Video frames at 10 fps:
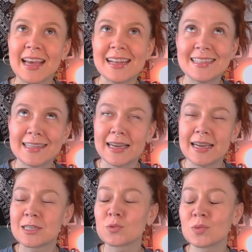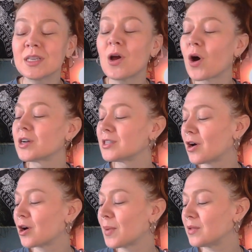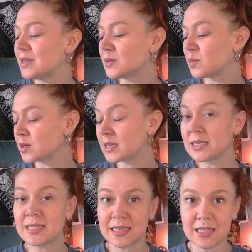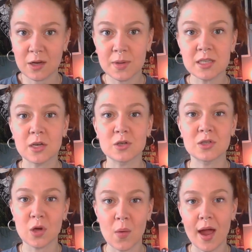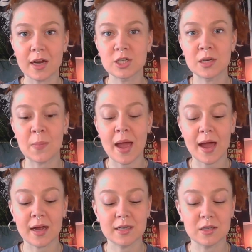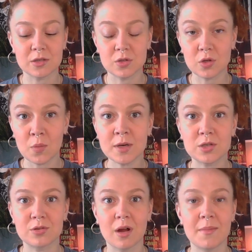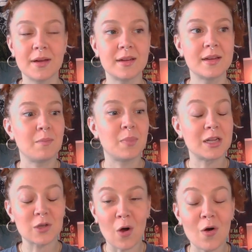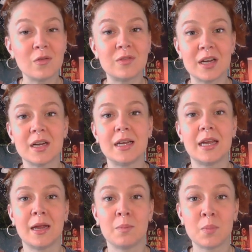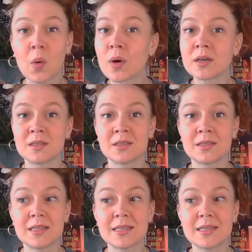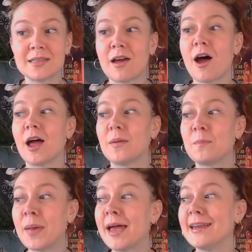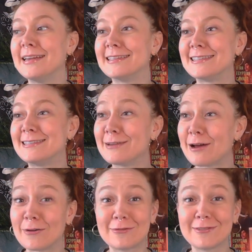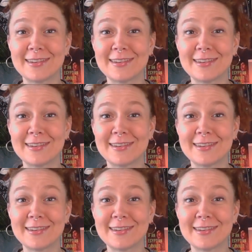That's the thing. It's really hard to talk about these books in detail because they're so action-packed. There's so much drama, but it's all very important. This is not petty stuff.